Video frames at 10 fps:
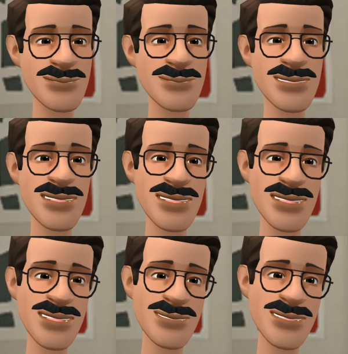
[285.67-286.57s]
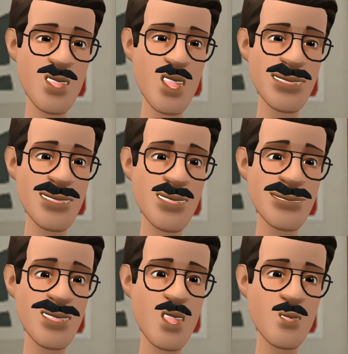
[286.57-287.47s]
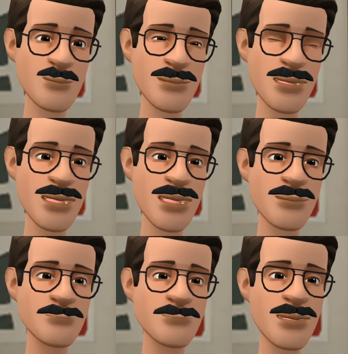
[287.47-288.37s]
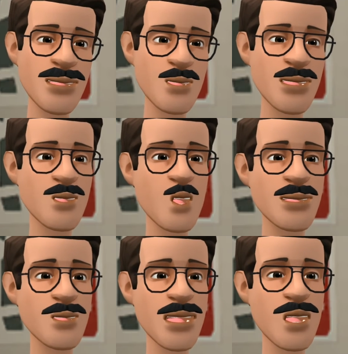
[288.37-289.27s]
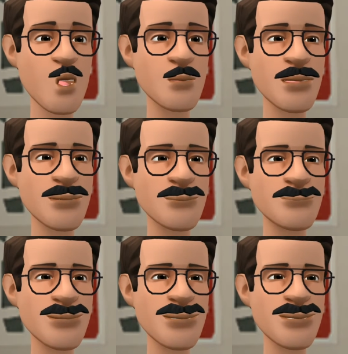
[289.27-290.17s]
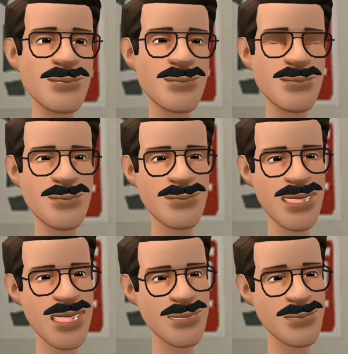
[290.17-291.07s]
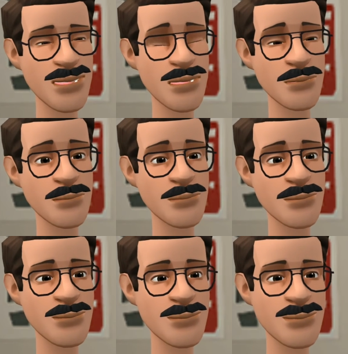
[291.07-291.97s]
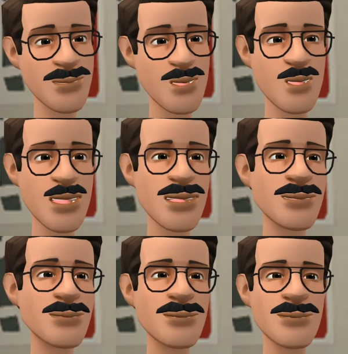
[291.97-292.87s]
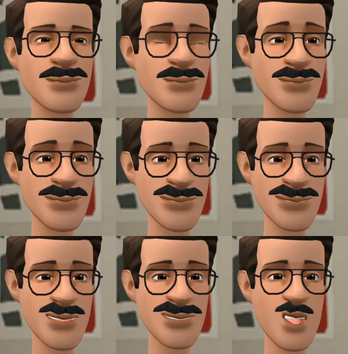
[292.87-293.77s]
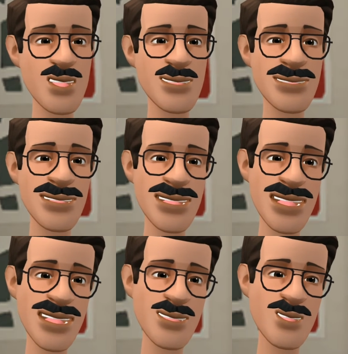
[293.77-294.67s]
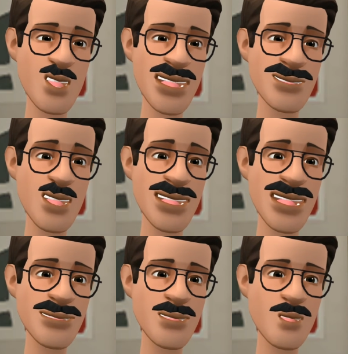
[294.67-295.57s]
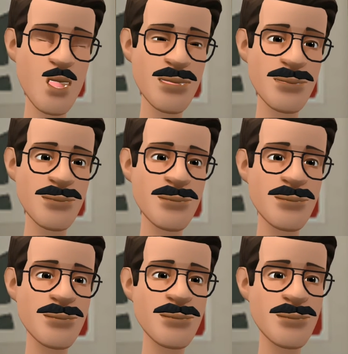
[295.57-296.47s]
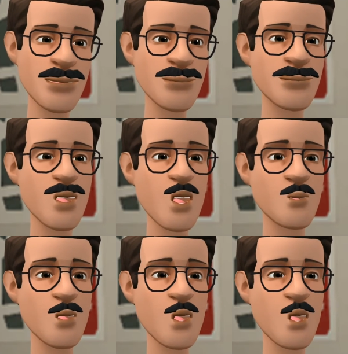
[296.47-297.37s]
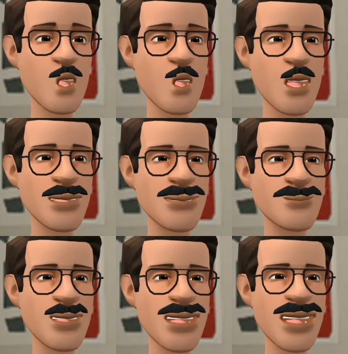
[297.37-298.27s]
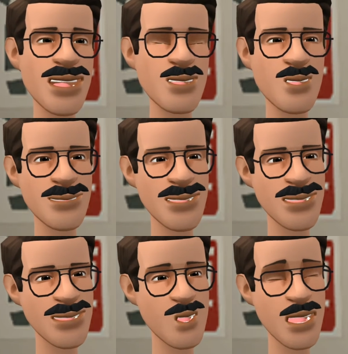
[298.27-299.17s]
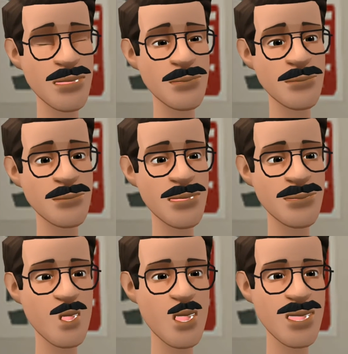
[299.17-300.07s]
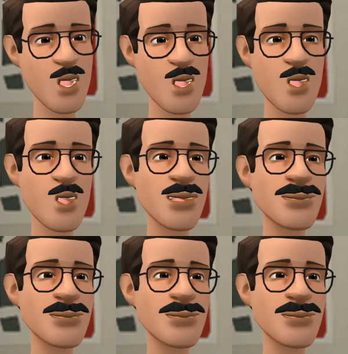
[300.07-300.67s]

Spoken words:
the zeros before 2, there are 3 zeros, they are not significant. Okay, and next one, the terminal or trailing zeros in a number without a decimal point are not significant. If we write 1000,